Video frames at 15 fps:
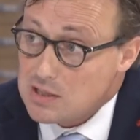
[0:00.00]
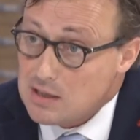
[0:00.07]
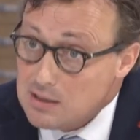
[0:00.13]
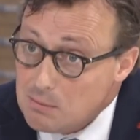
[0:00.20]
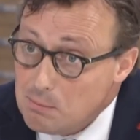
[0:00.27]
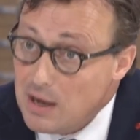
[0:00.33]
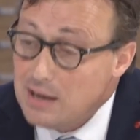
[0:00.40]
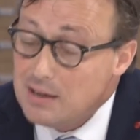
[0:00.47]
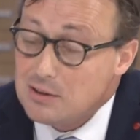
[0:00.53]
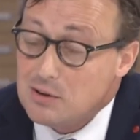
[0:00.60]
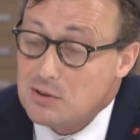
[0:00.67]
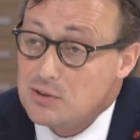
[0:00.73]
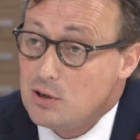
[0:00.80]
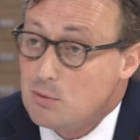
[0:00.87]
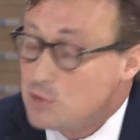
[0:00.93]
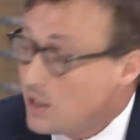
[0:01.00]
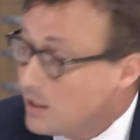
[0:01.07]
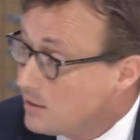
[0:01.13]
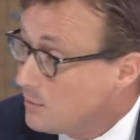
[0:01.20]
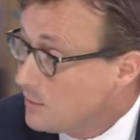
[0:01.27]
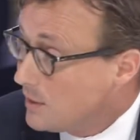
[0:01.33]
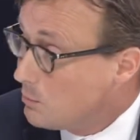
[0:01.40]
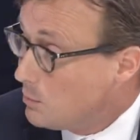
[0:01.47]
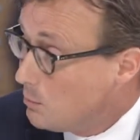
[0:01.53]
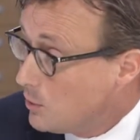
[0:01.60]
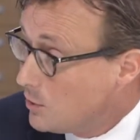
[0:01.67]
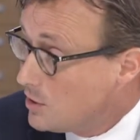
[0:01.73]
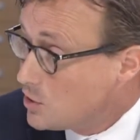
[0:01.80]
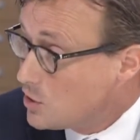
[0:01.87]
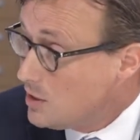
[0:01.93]
And depending on the objective that we
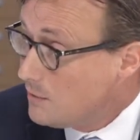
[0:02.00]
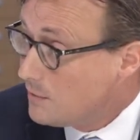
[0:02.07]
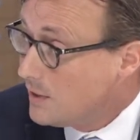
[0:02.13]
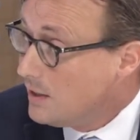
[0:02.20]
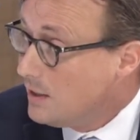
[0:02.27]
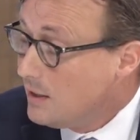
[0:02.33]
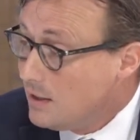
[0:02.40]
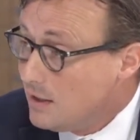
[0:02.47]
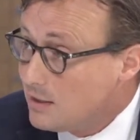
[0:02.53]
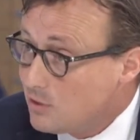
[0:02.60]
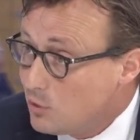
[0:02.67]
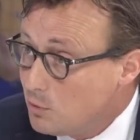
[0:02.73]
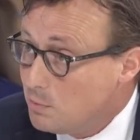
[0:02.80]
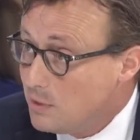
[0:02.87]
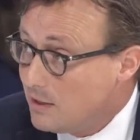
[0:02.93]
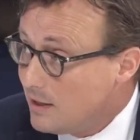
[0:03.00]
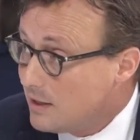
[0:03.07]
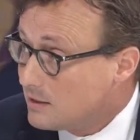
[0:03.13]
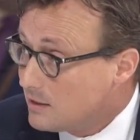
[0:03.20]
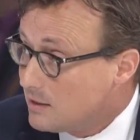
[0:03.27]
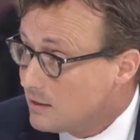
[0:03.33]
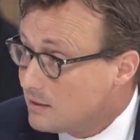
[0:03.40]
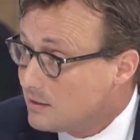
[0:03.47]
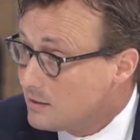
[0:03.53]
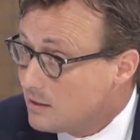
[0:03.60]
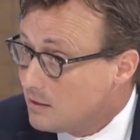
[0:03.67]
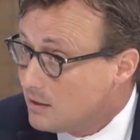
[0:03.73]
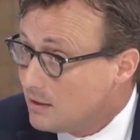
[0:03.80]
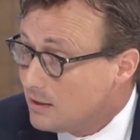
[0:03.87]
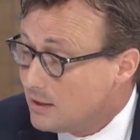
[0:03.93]
want to achieve, it could be that the,
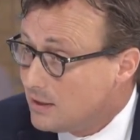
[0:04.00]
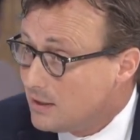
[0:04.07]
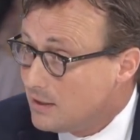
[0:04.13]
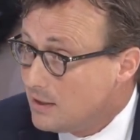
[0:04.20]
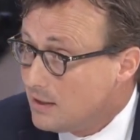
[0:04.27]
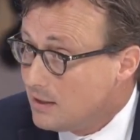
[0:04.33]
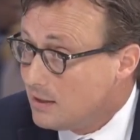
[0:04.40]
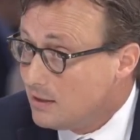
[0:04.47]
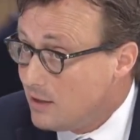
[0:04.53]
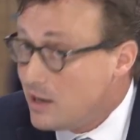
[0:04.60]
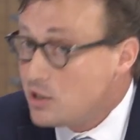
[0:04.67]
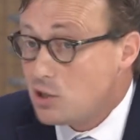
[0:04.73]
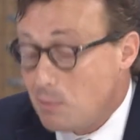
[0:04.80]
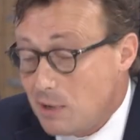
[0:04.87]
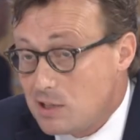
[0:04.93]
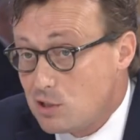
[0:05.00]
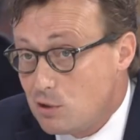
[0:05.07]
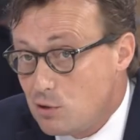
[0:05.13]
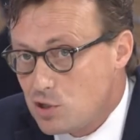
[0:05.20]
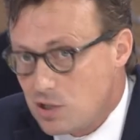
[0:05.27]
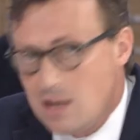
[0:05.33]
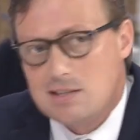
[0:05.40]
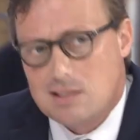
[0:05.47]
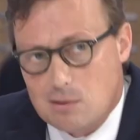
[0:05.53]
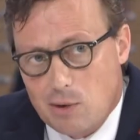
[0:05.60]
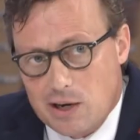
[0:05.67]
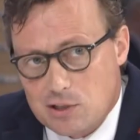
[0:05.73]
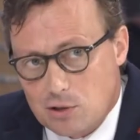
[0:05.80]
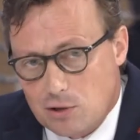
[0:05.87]
the nature-based solution is the way to